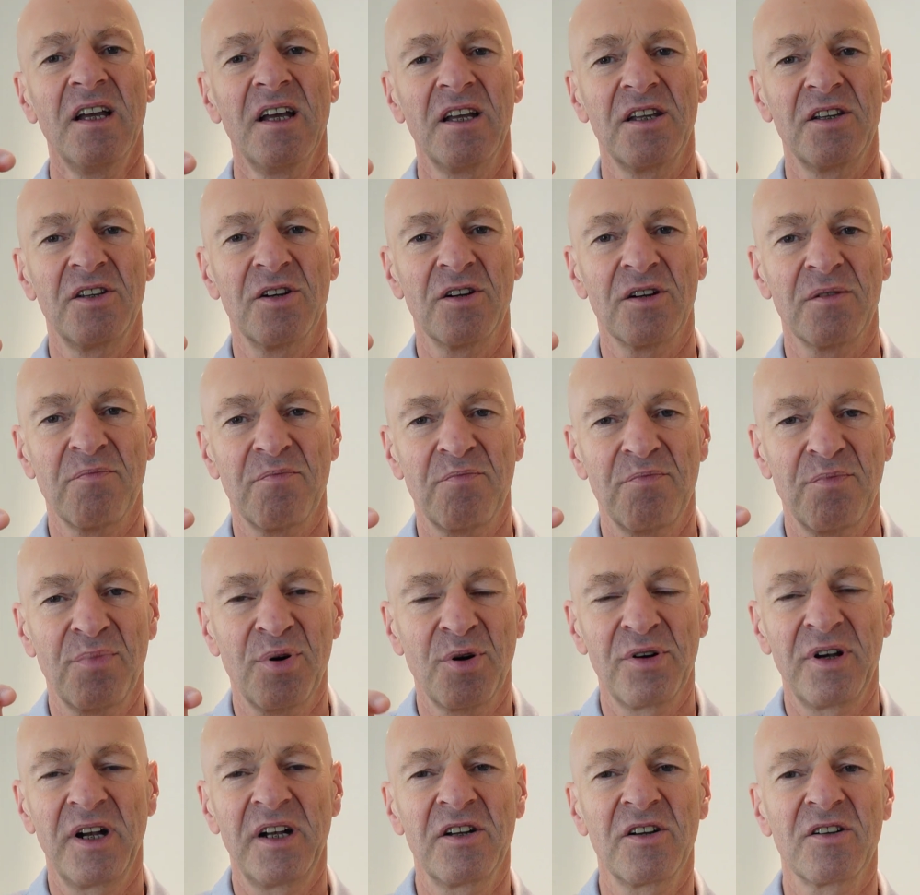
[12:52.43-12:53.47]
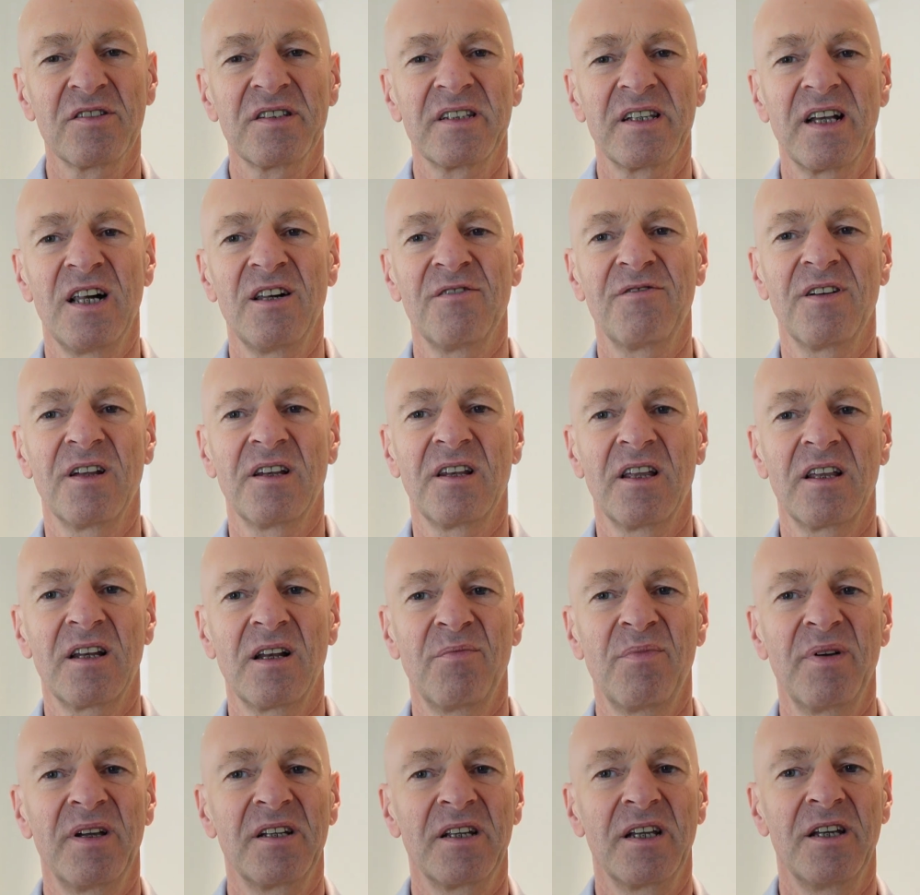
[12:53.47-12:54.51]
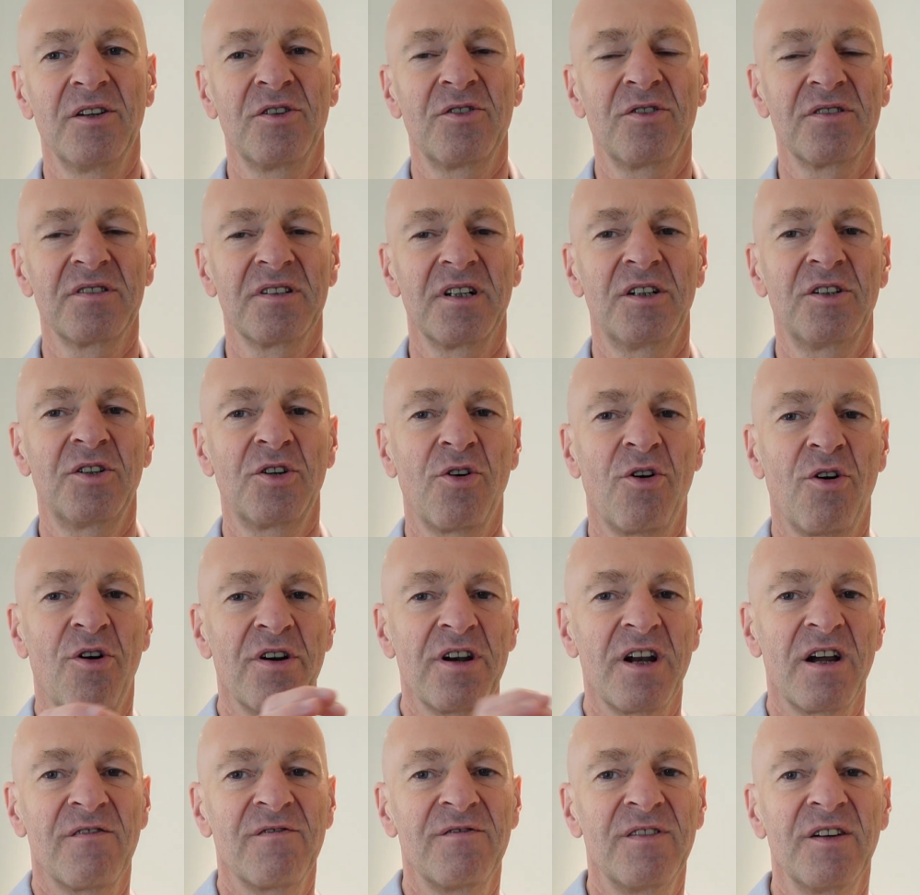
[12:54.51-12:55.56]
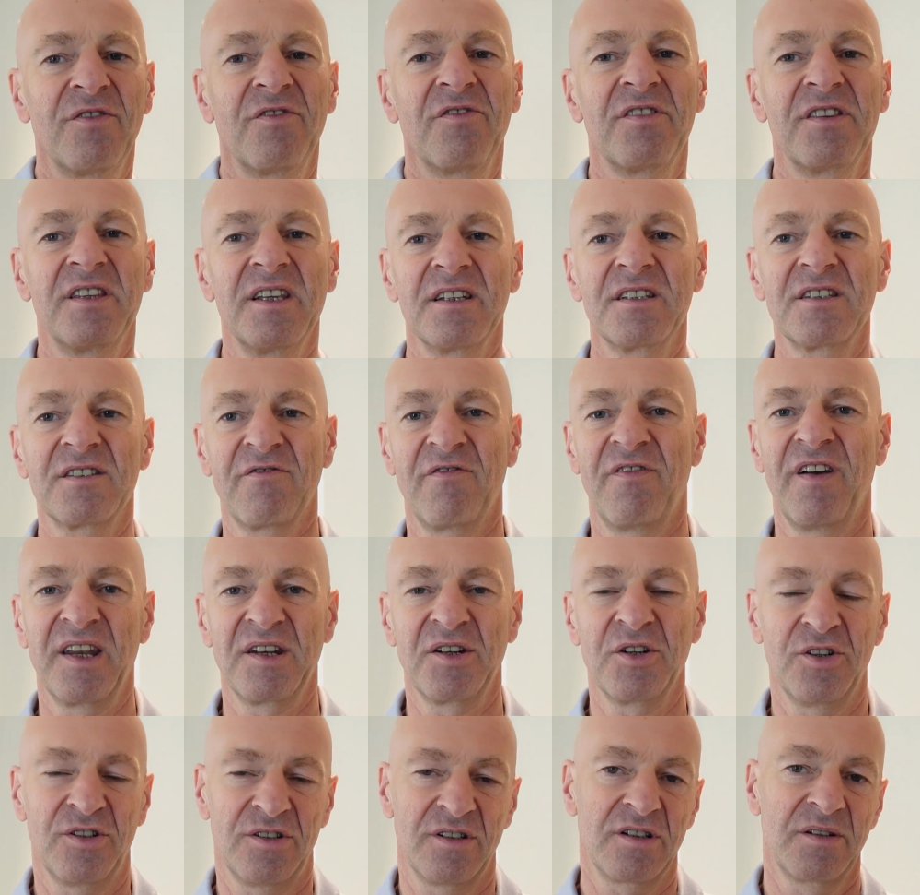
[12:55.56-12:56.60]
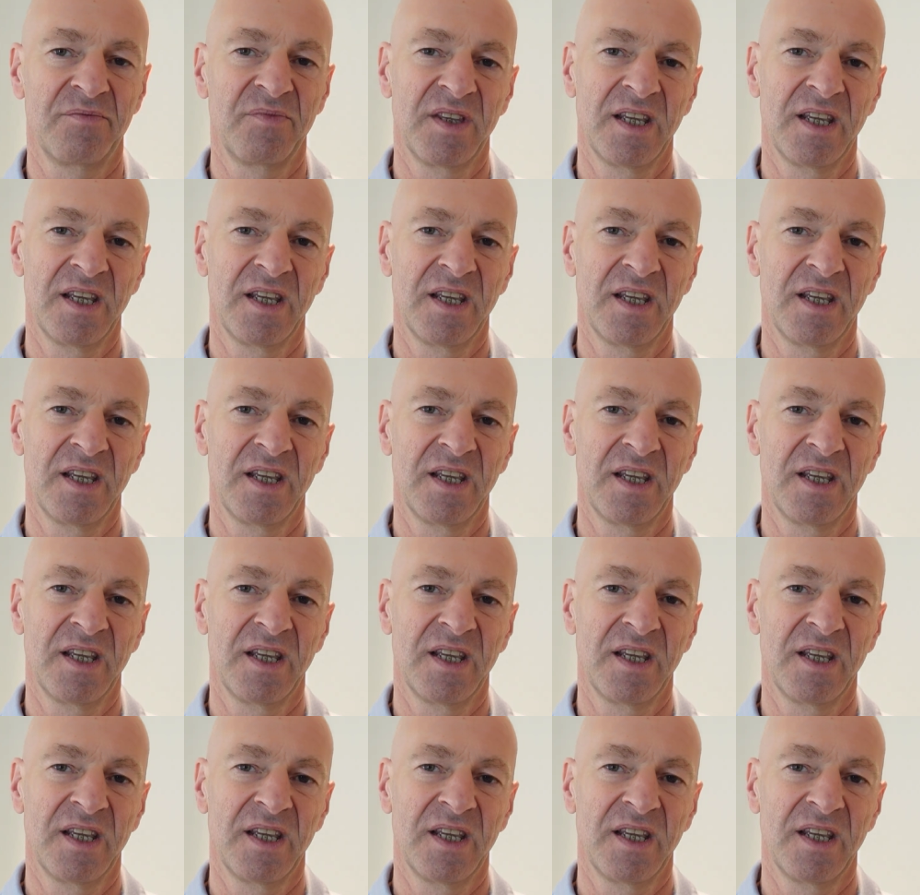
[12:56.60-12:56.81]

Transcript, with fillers: you're putting yourself a little bit into the corner with this vendor.